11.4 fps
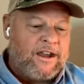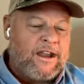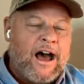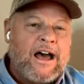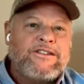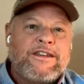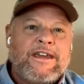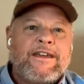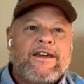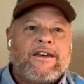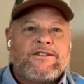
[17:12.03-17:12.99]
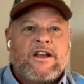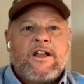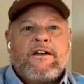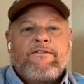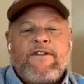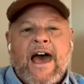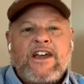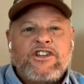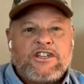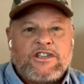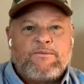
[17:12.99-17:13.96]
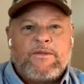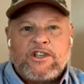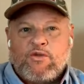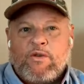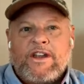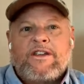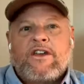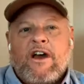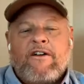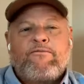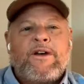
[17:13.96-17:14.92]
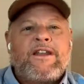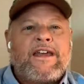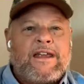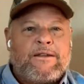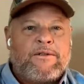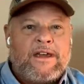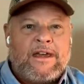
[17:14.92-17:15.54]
A Nazi is, fascism is when government and,